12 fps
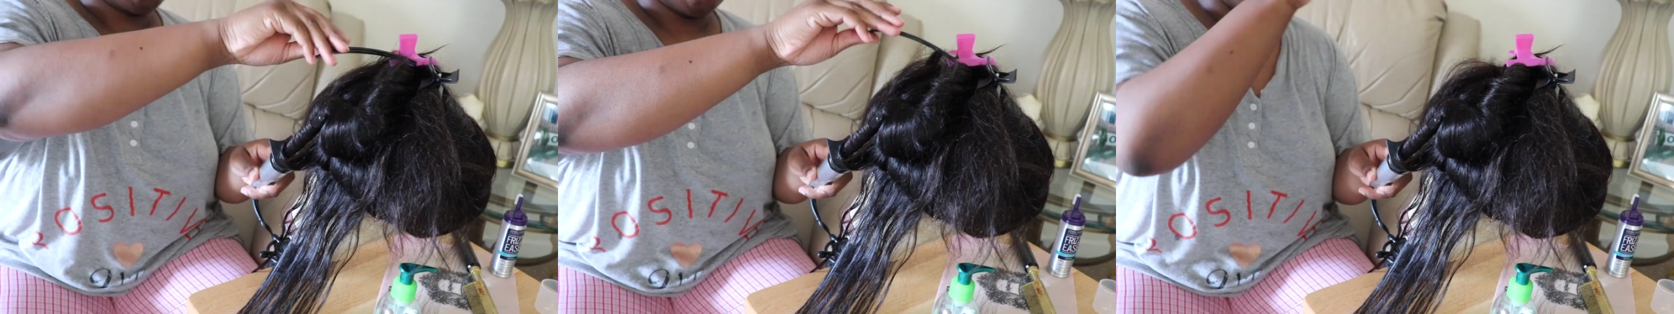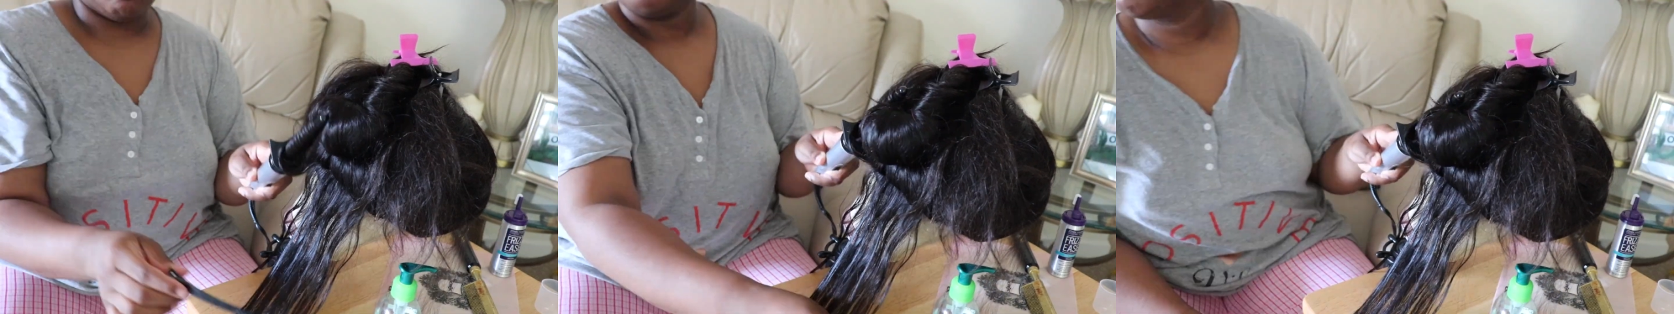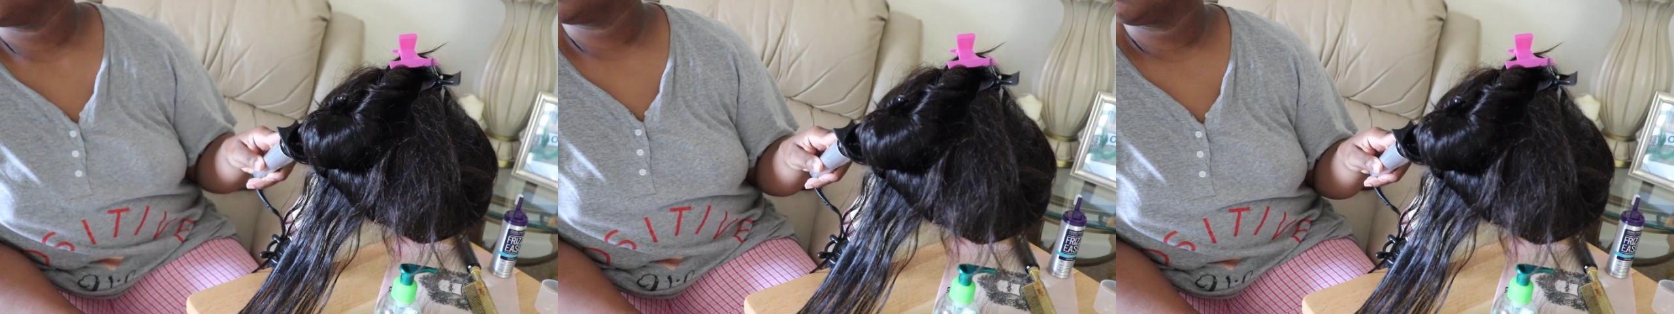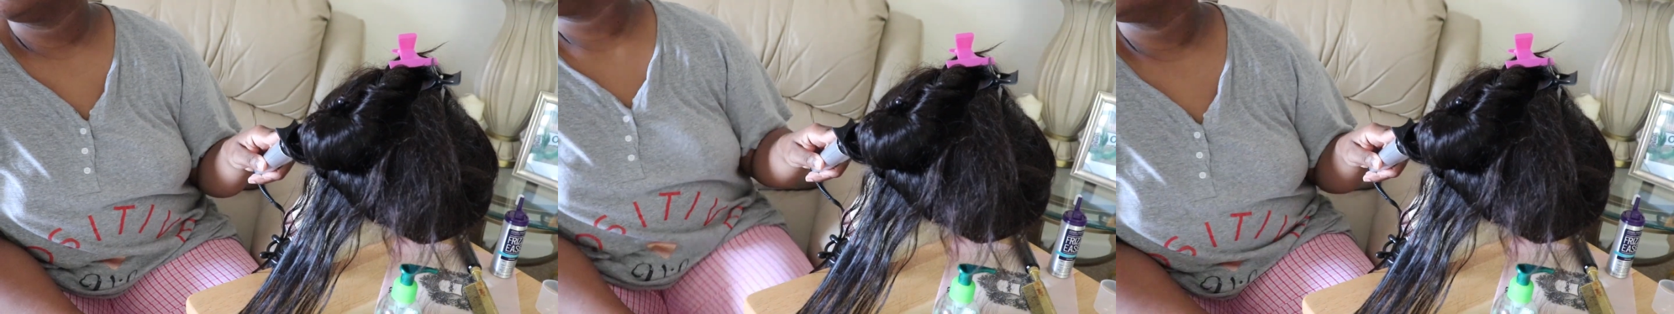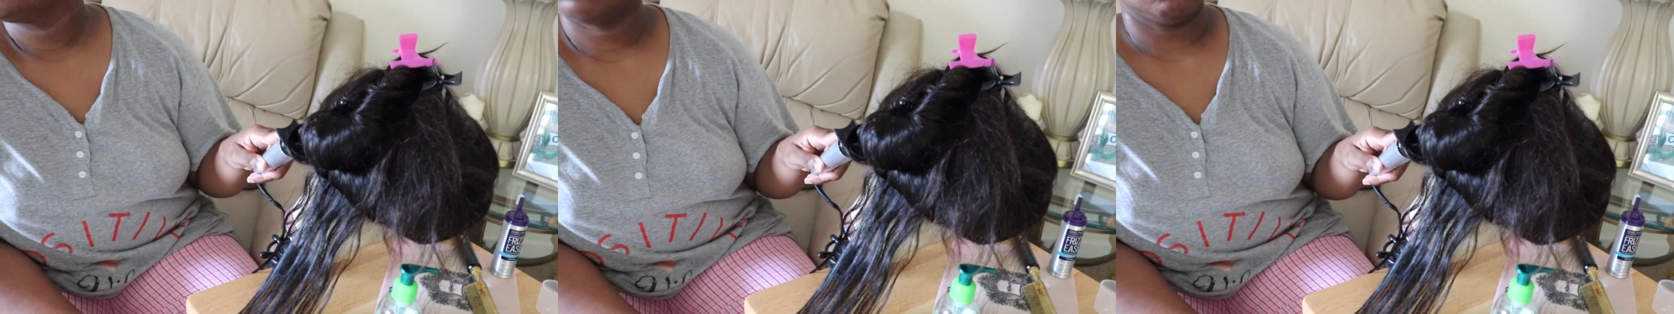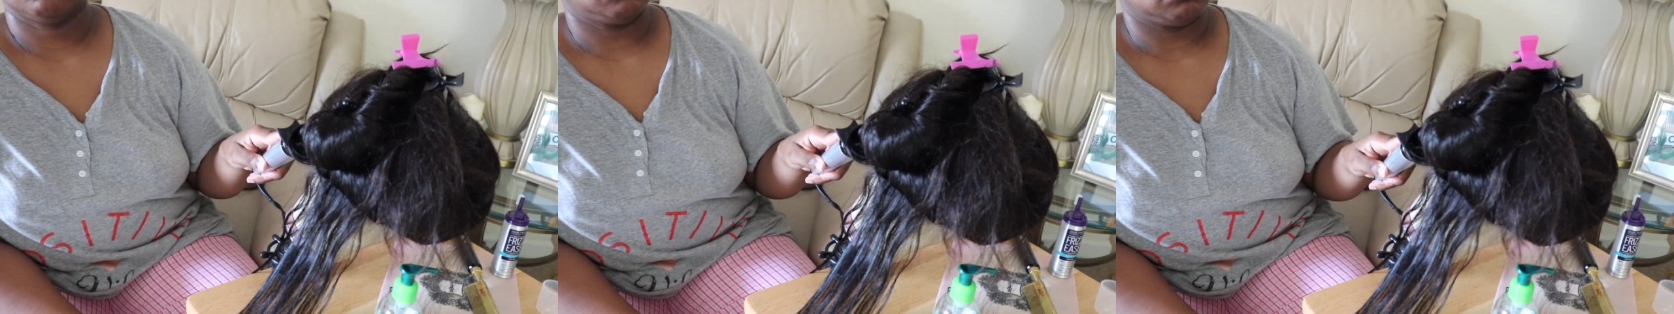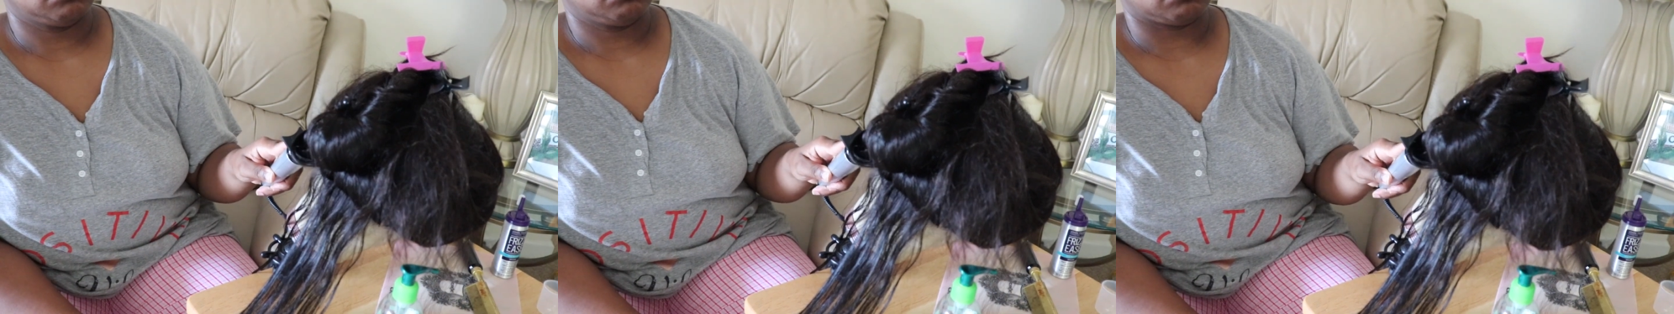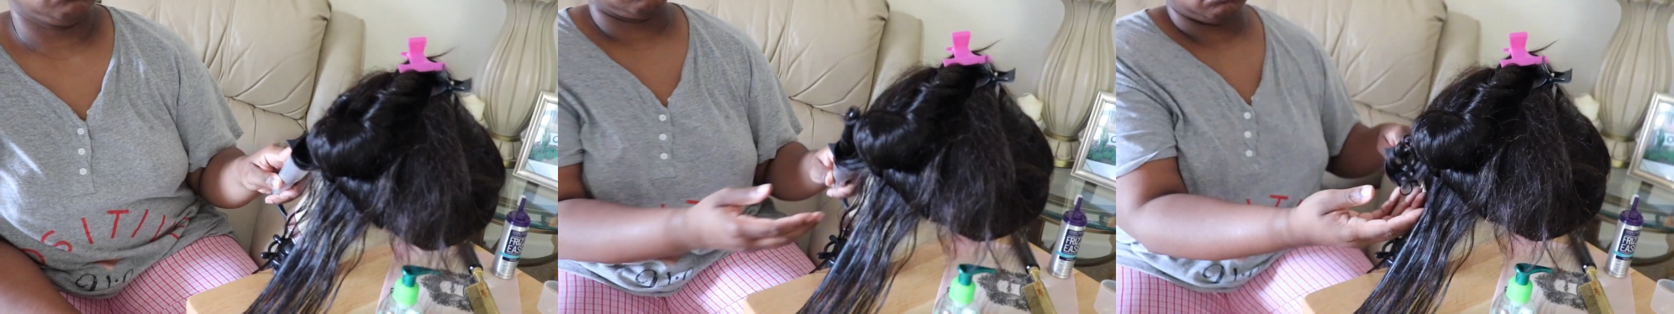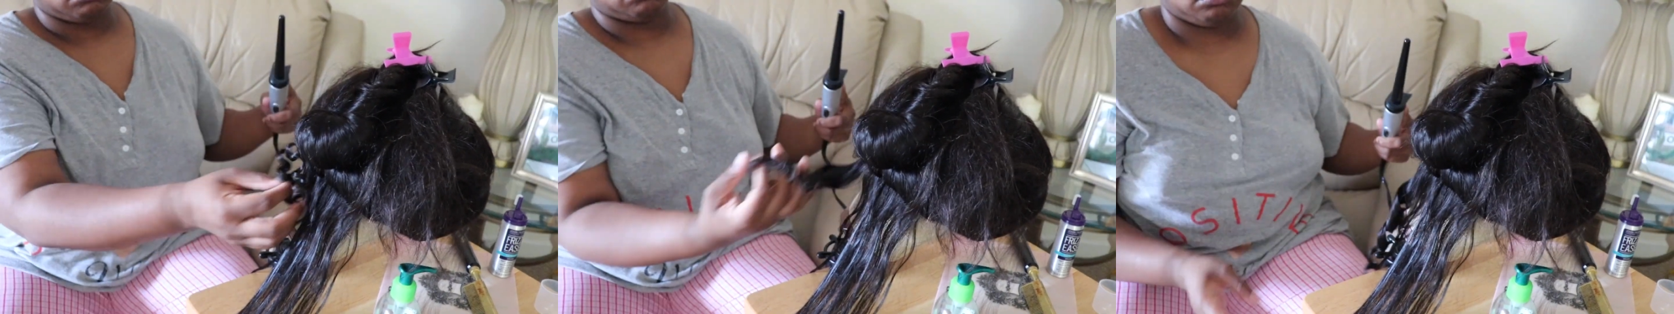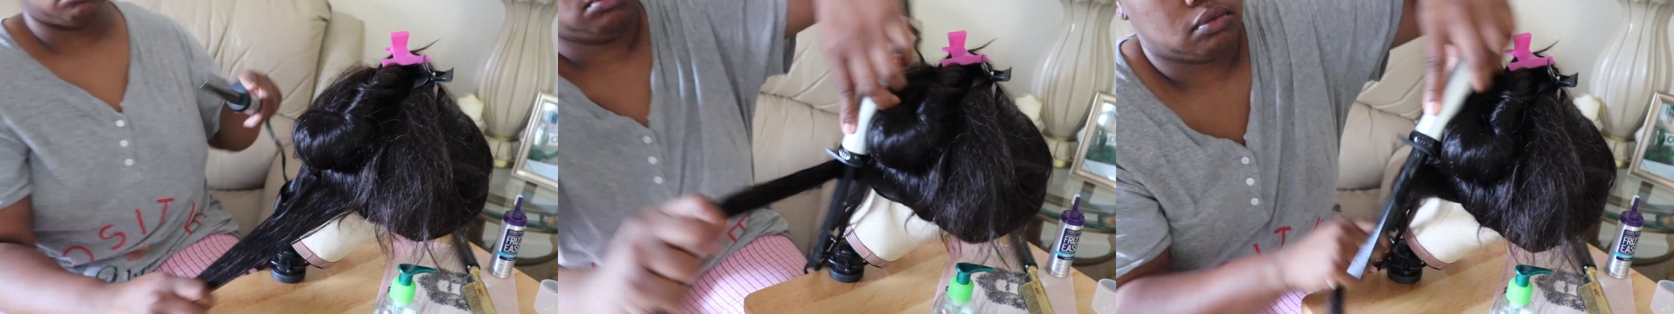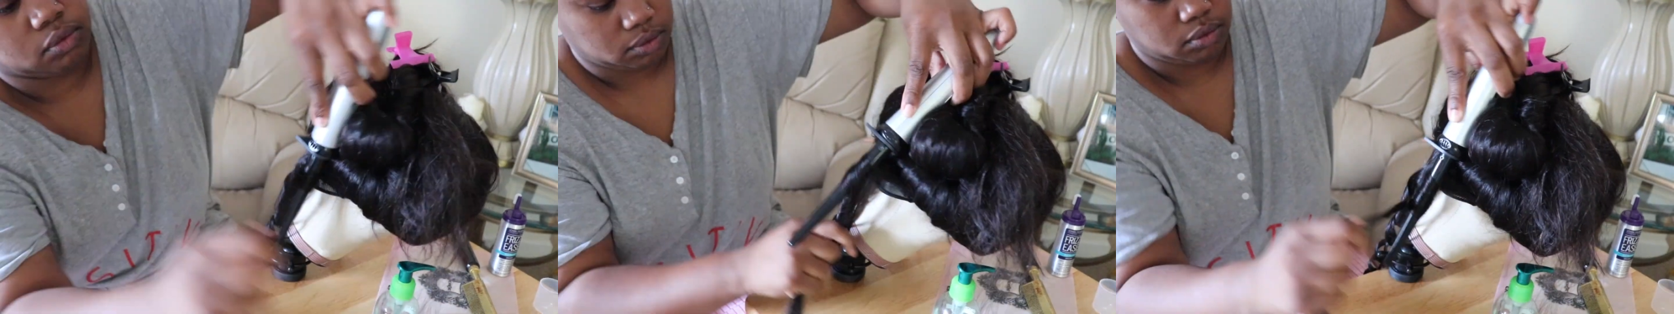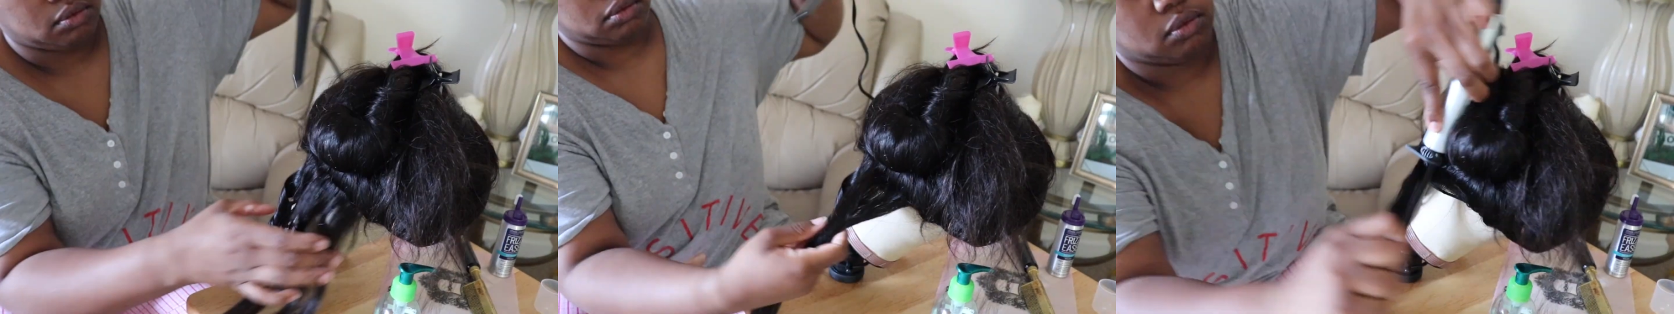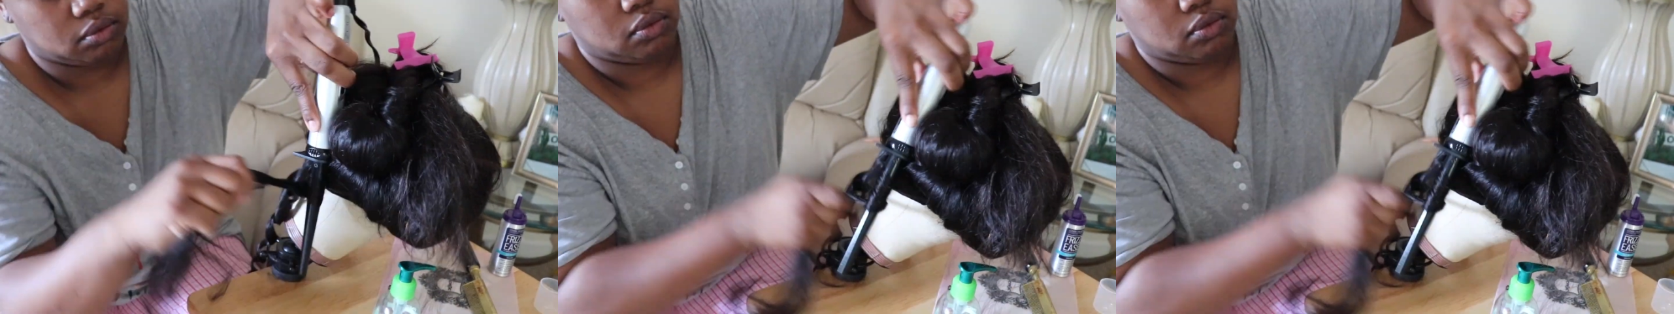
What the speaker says: No face is visible, so there are no lips to read.